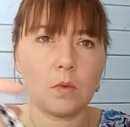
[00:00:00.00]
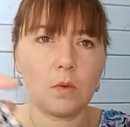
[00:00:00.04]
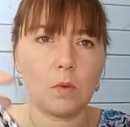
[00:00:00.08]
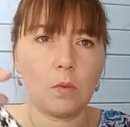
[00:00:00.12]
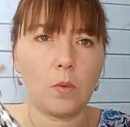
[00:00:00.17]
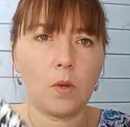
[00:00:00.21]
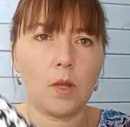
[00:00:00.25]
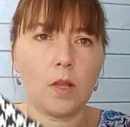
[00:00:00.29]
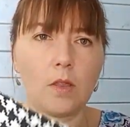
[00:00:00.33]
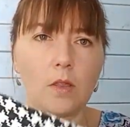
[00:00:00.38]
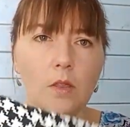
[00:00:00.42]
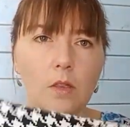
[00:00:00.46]

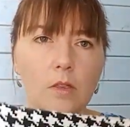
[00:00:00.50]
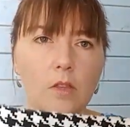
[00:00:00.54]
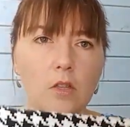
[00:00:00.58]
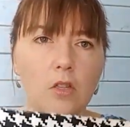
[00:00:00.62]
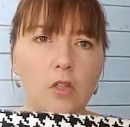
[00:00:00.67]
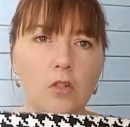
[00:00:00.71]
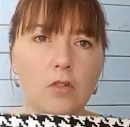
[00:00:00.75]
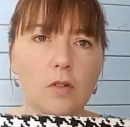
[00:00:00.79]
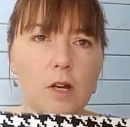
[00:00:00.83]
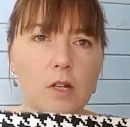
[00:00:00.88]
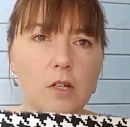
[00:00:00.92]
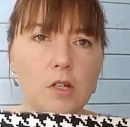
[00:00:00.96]
with the
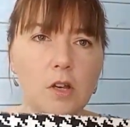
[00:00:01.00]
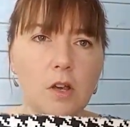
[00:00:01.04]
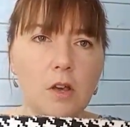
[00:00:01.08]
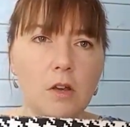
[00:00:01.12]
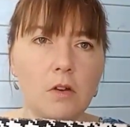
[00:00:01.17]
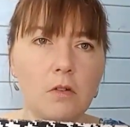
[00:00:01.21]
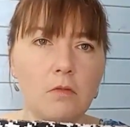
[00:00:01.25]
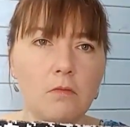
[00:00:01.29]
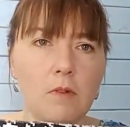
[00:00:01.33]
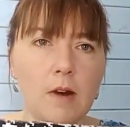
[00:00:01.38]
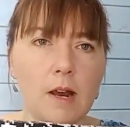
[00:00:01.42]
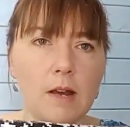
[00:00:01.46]
stretch
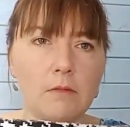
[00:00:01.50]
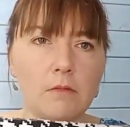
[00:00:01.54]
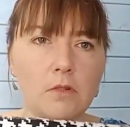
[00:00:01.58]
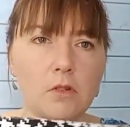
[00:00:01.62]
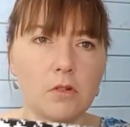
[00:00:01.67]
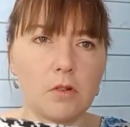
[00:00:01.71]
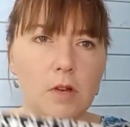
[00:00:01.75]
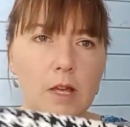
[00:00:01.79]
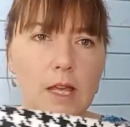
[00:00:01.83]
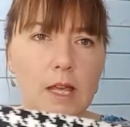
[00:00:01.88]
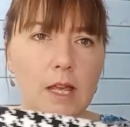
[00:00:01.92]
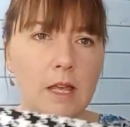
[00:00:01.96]
going around
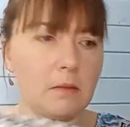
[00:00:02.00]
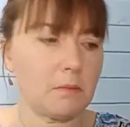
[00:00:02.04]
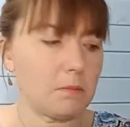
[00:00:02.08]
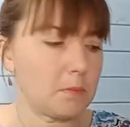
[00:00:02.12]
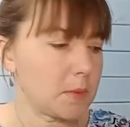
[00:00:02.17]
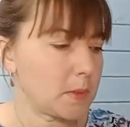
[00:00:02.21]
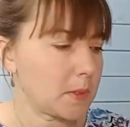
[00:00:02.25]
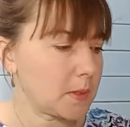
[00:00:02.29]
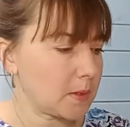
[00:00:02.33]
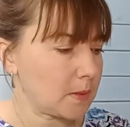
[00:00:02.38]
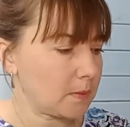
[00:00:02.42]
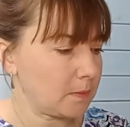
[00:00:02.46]
your
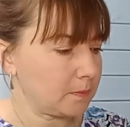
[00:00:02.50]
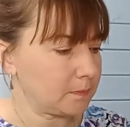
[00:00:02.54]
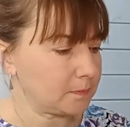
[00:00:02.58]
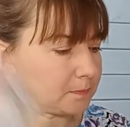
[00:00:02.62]
hips.